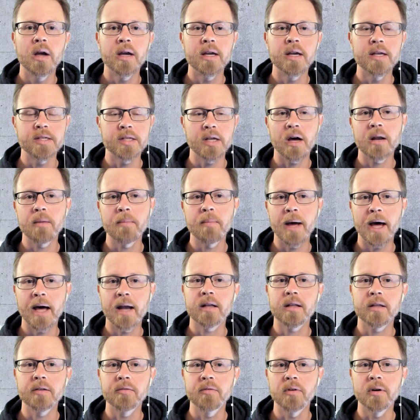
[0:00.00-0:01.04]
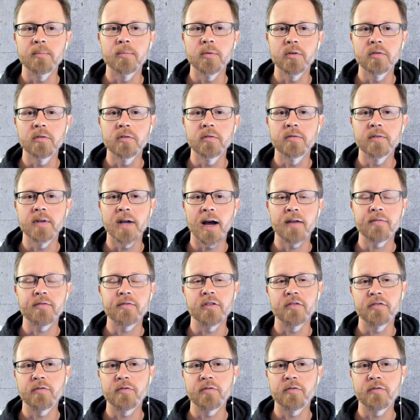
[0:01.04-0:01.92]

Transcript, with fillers: is automatically removed after